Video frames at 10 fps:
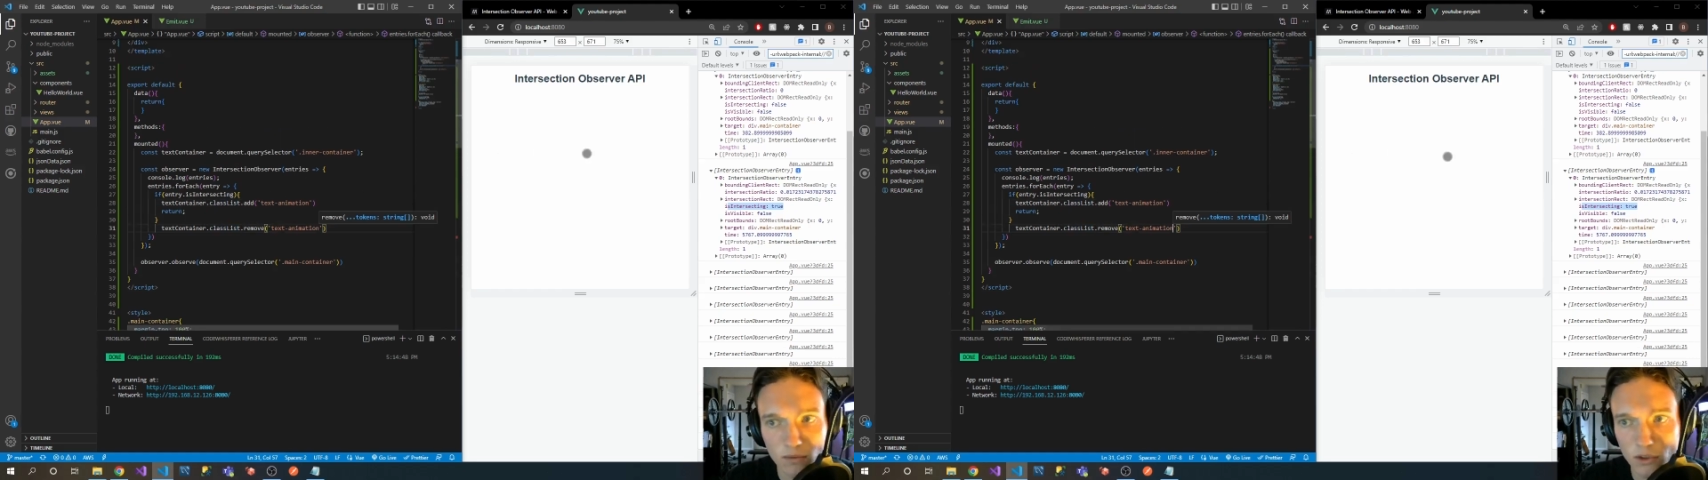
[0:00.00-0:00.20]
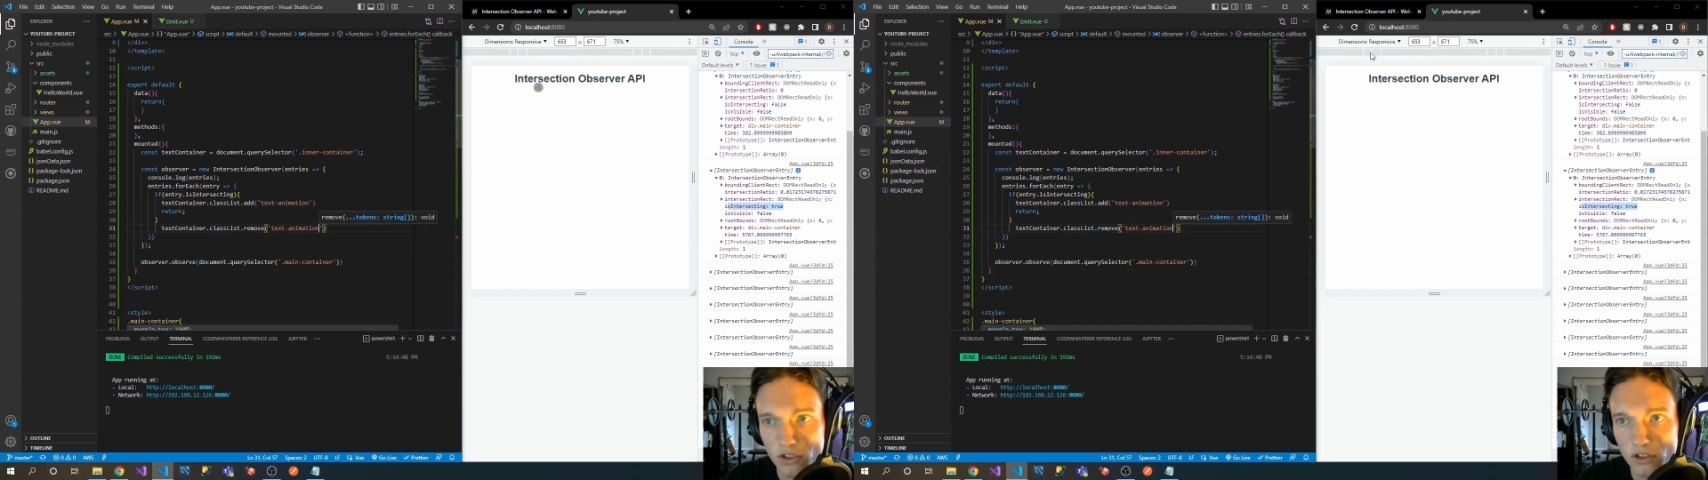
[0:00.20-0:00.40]

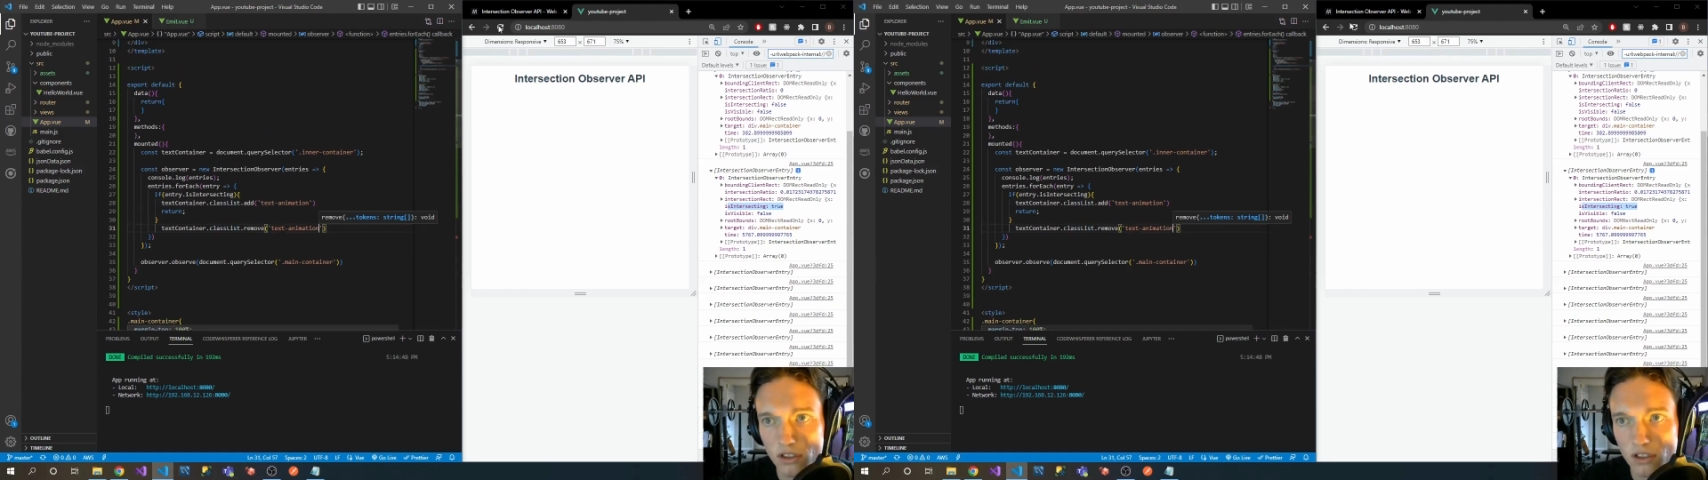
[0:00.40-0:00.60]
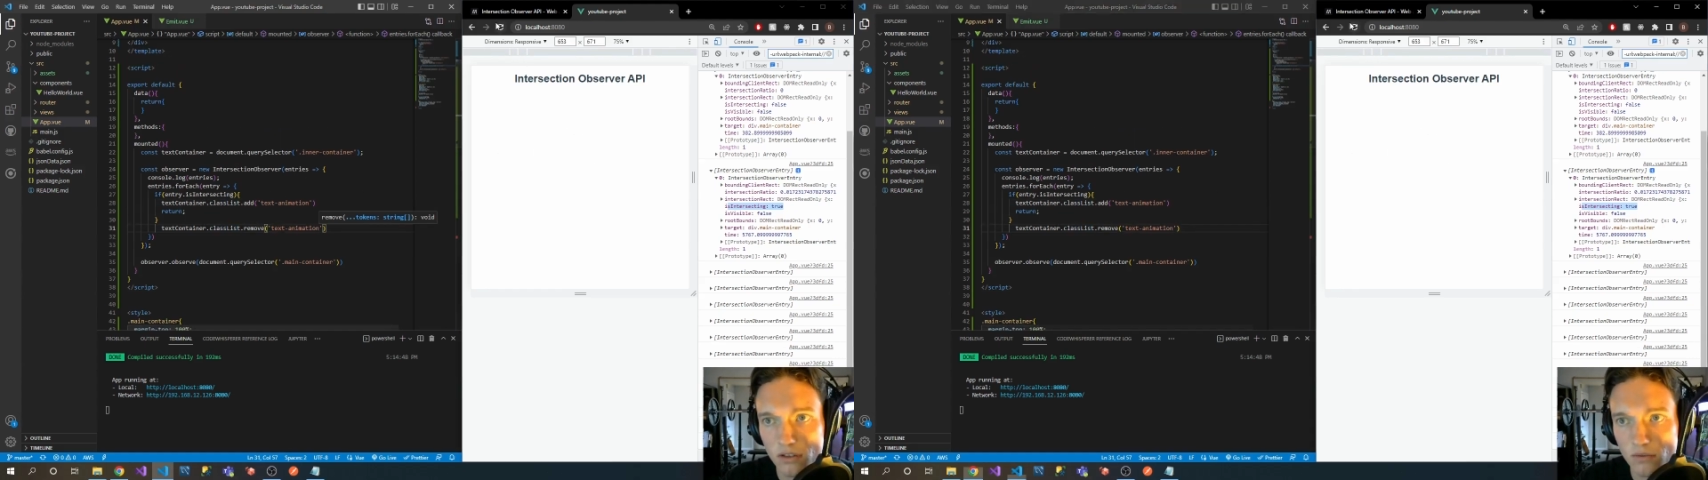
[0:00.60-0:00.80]
we're
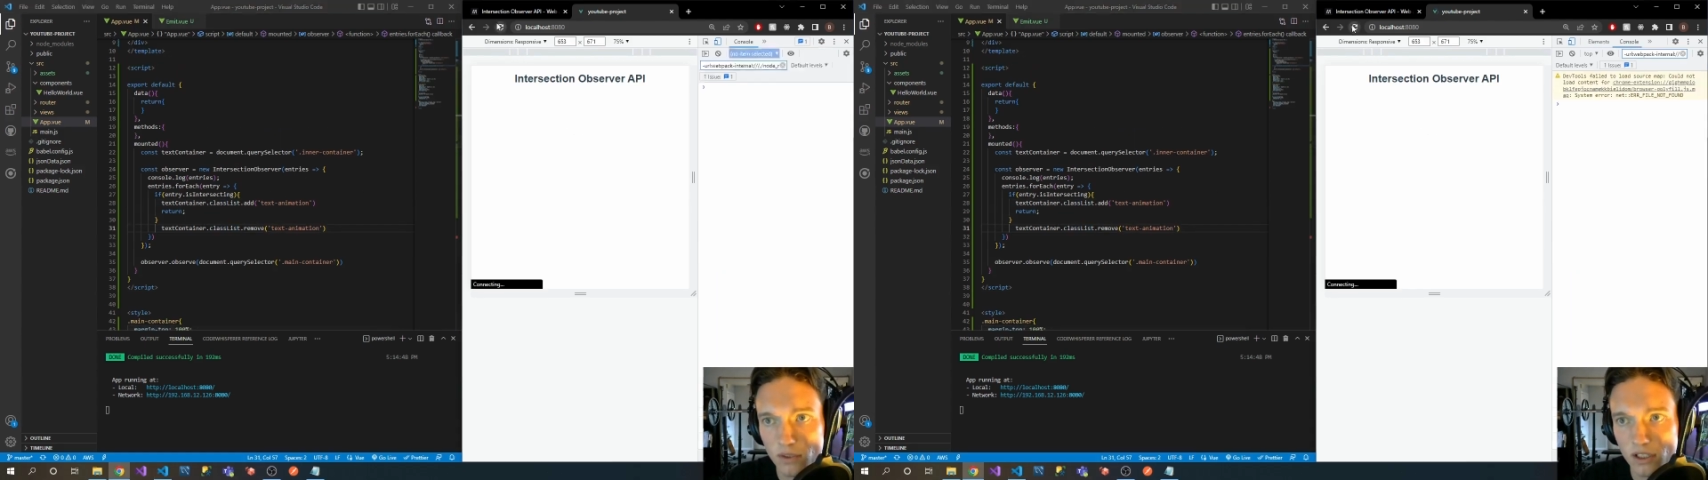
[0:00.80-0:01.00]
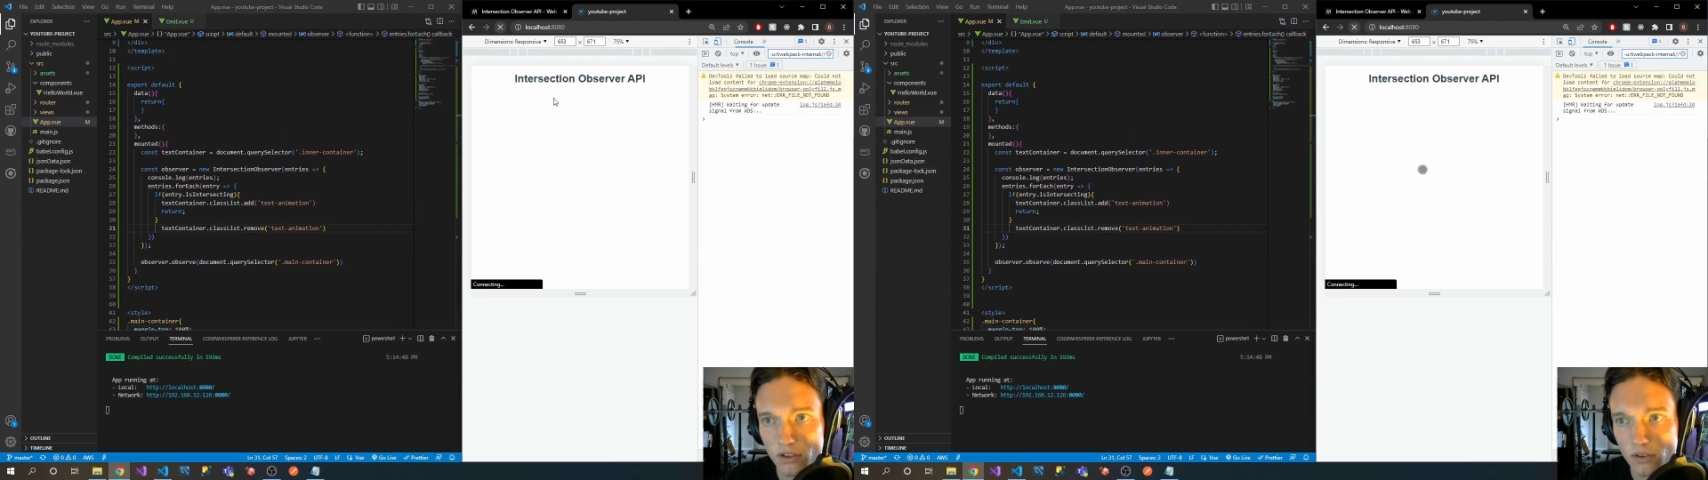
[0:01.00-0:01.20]
good,
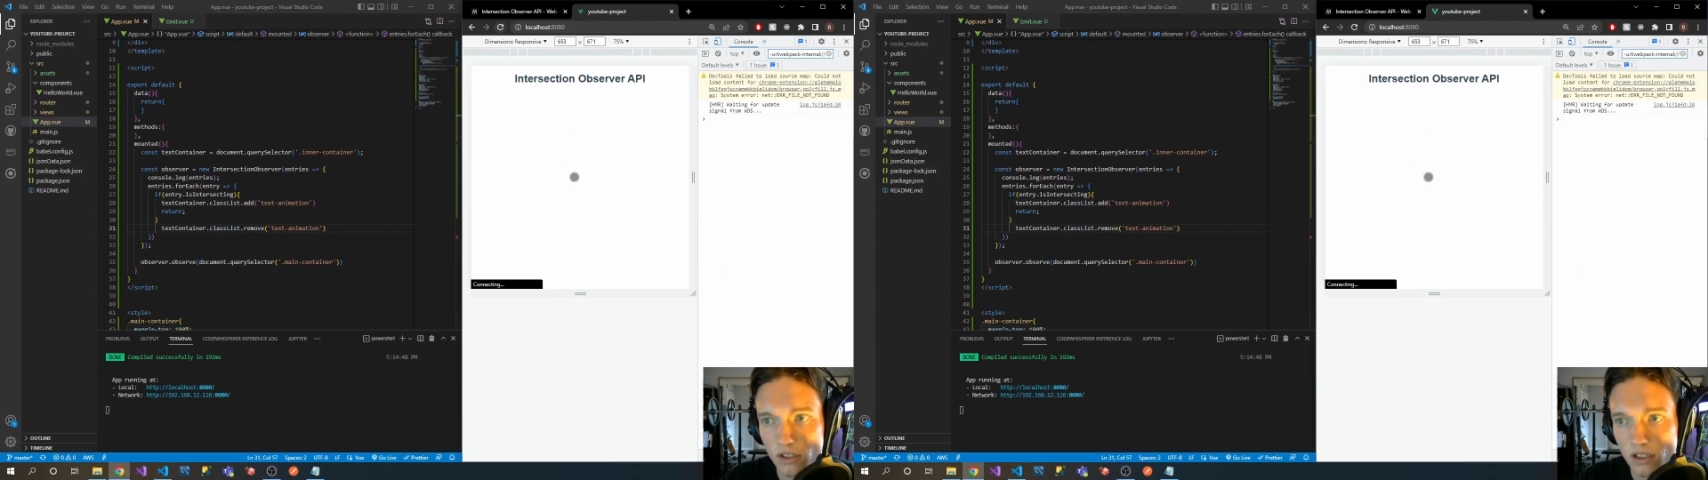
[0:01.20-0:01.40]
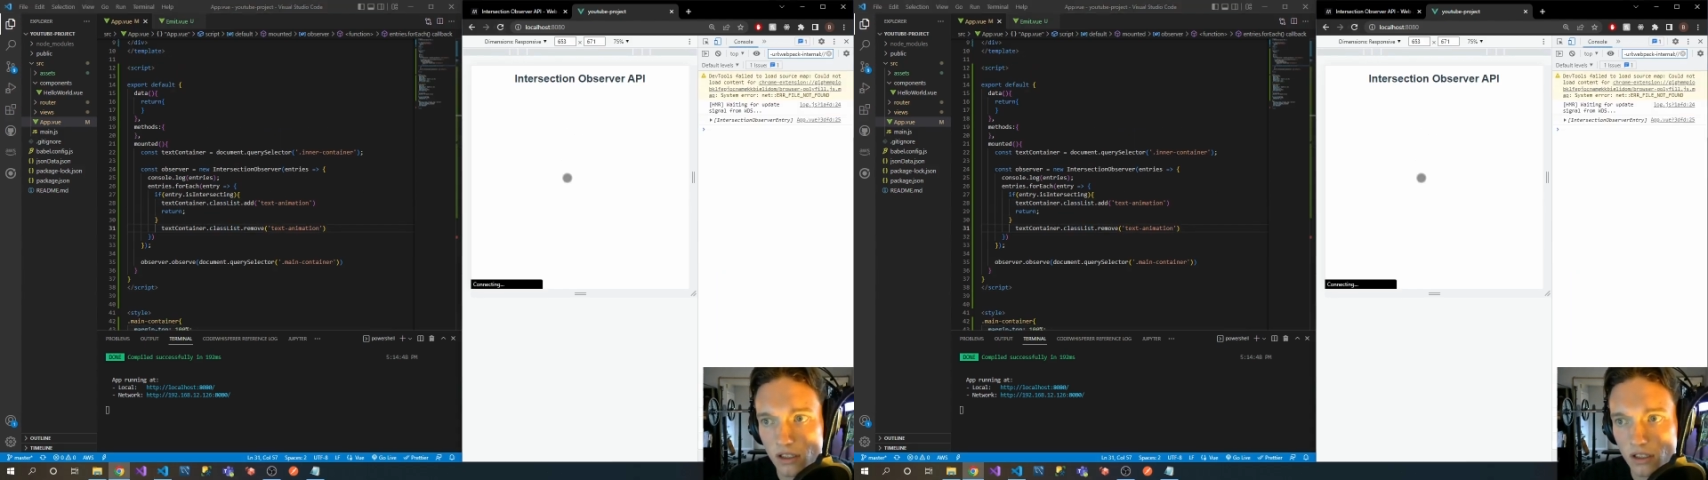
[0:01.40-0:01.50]
reload.